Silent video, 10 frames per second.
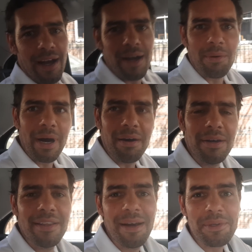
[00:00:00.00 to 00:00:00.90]
wow,
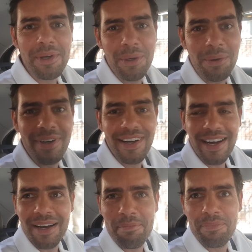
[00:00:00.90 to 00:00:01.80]
that was cool.
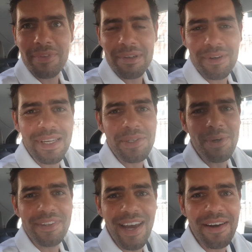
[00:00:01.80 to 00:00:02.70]
Um, really
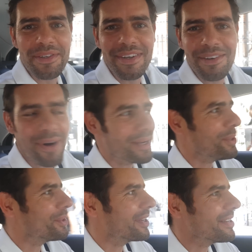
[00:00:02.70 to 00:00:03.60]
enjoyed that. It was a great
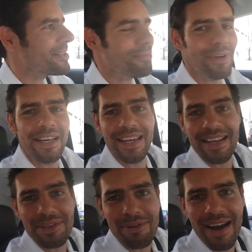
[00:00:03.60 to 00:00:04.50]
audience, really
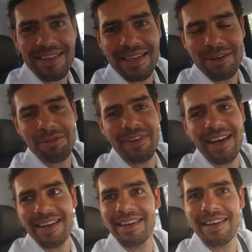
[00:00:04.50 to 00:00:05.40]
interactive.
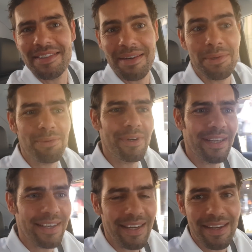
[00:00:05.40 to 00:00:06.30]
They uh, seemed to
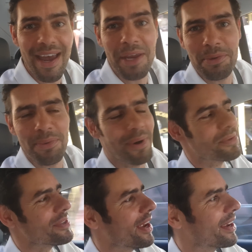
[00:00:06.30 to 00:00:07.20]
really engage with what I was
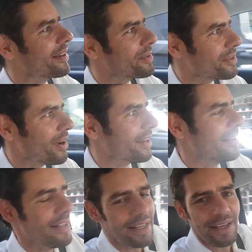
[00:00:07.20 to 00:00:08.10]
saying. It was great.
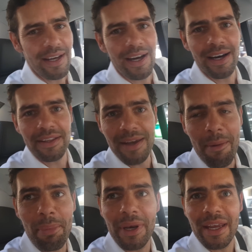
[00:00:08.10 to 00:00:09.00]
Uh, the
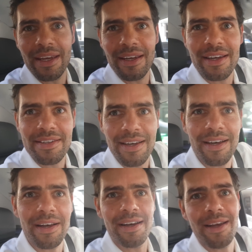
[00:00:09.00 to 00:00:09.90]
company is
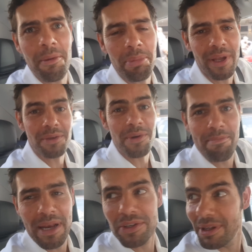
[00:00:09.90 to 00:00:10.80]
a, a, company, I just want to
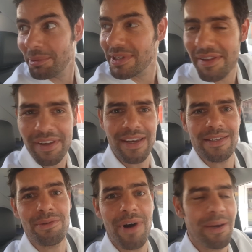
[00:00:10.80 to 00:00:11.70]
mention them because I think it's
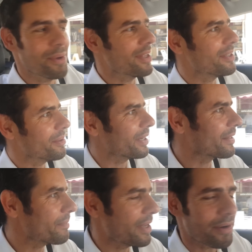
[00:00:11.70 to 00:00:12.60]
great what they're
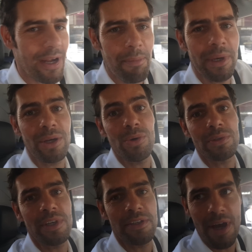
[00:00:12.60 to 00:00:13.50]
doing. They're a company
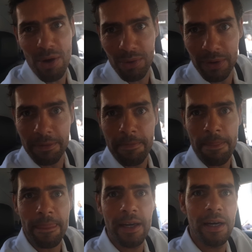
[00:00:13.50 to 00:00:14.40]
called DAZN.
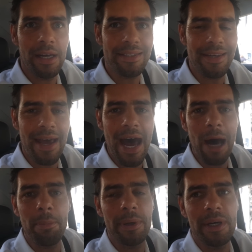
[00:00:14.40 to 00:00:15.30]
Uh, it's an
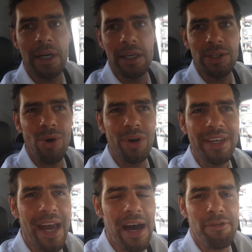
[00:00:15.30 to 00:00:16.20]
app, uh, not
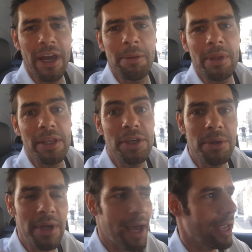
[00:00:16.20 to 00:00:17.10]
yet available in
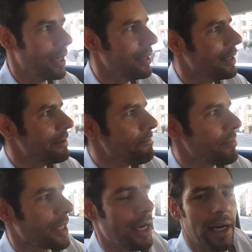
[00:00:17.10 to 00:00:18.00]
the UK,
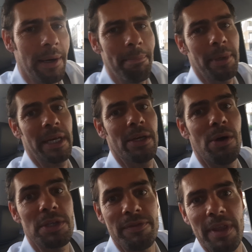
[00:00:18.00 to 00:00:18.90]
um, but in
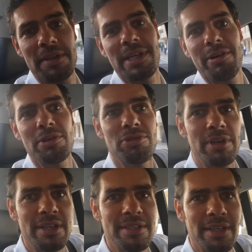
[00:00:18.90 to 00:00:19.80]
lots of other
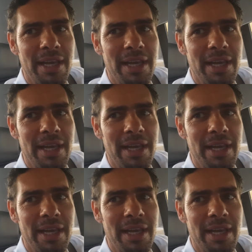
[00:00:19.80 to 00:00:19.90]
territories, and